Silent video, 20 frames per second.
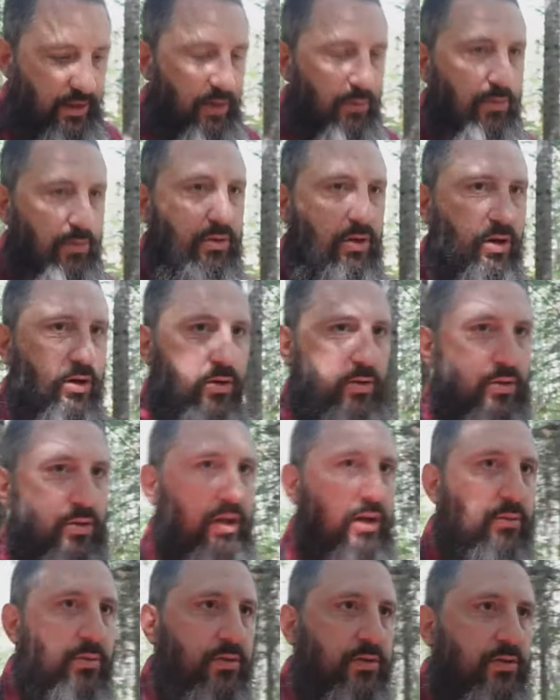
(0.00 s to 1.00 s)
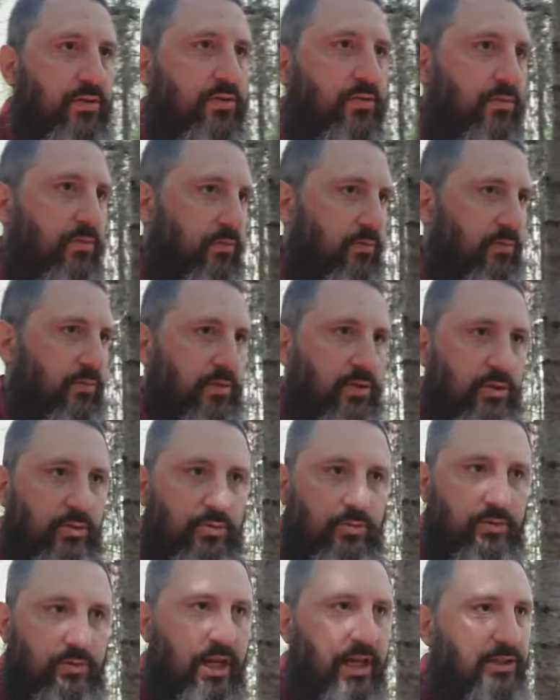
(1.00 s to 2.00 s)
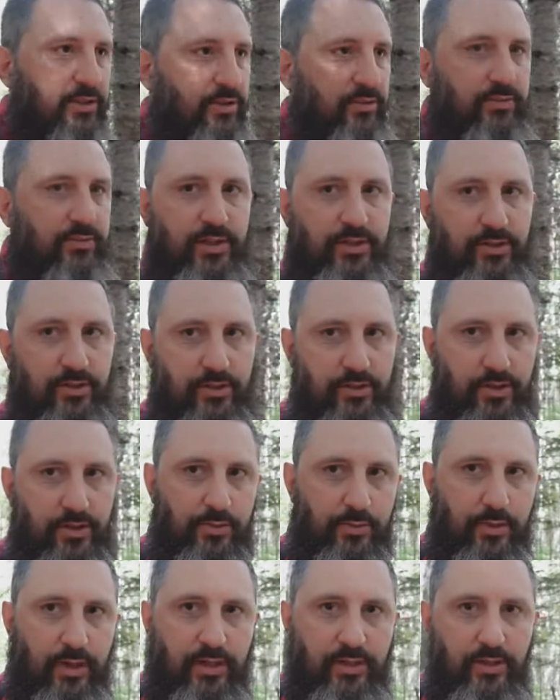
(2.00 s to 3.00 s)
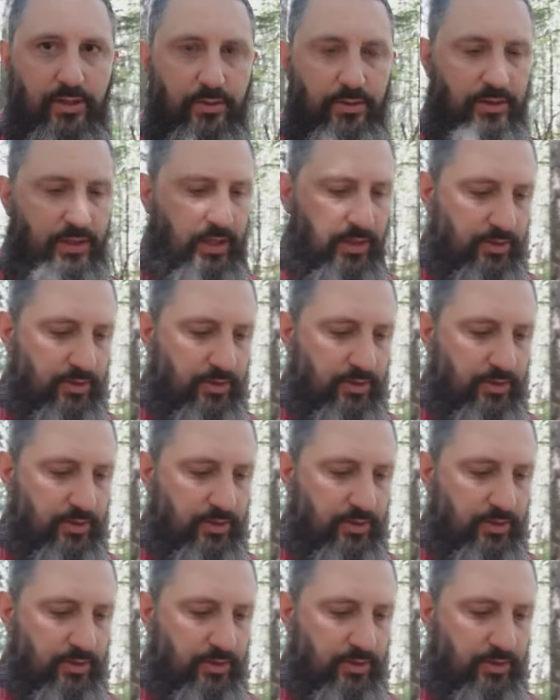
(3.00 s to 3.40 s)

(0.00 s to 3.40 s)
I will go and I will do lots of research. That's what I do at